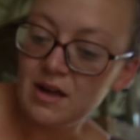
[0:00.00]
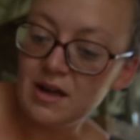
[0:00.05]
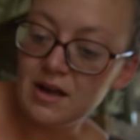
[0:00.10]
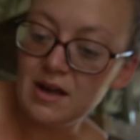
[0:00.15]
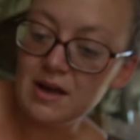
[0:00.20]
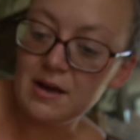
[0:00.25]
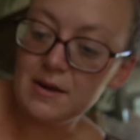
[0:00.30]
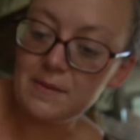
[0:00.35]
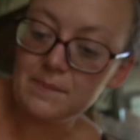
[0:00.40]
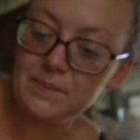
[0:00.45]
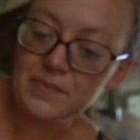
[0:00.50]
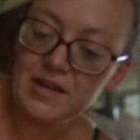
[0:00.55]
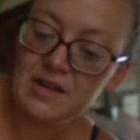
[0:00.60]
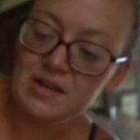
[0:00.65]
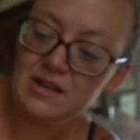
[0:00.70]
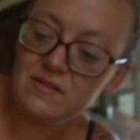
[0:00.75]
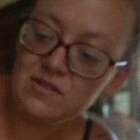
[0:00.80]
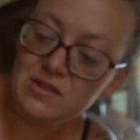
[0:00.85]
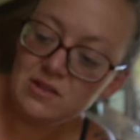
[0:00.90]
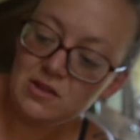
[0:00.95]
and
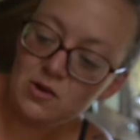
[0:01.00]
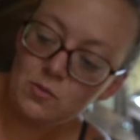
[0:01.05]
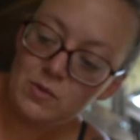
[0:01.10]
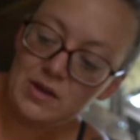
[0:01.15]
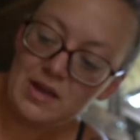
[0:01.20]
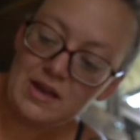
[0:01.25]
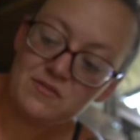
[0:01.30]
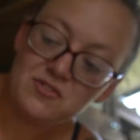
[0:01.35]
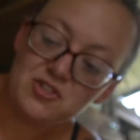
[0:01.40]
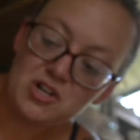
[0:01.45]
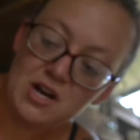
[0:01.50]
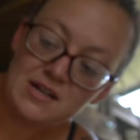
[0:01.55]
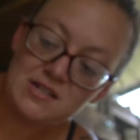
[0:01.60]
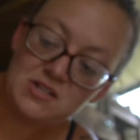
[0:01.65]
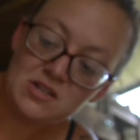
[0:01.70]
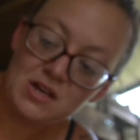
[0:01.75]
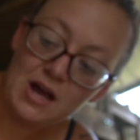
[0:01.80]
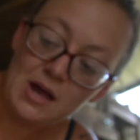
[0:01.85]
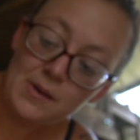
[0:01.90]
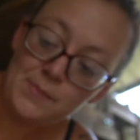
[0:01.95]
even though we have tried
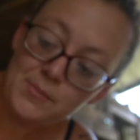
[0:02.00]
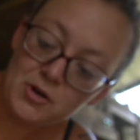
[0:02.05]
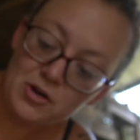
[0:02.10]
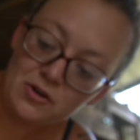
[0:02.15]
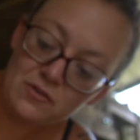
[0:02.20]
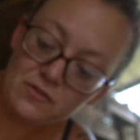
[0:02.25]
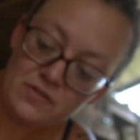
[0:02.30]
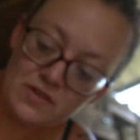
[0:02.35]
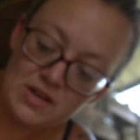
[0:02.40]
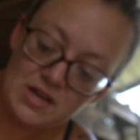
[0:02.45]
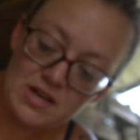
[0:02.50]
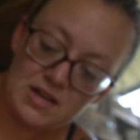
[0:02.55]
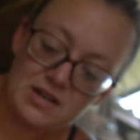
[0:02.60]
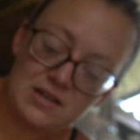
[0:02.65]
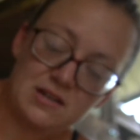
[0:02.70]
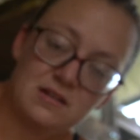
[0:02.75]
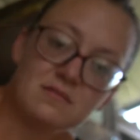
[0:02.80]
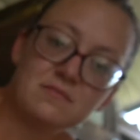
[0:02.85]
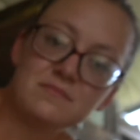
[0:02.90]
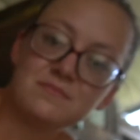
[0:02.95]
to up her
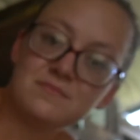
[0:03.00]
feed,